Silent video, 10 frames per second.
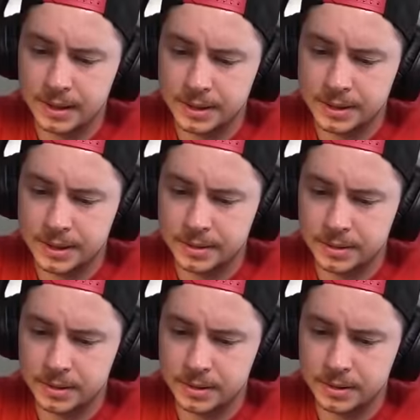Get that Town
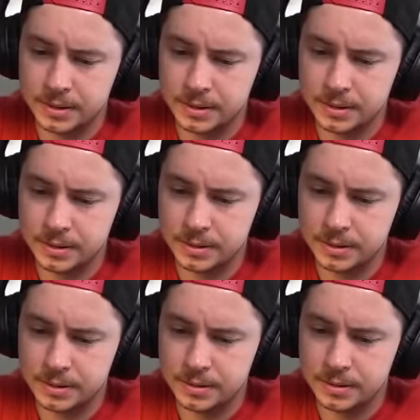Hall.
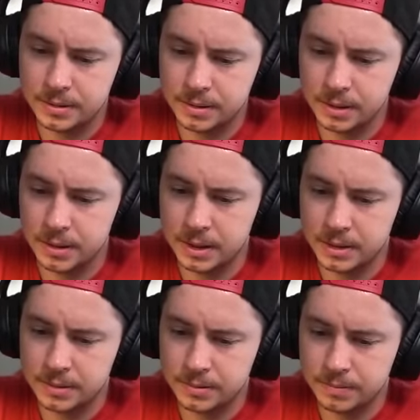Alright.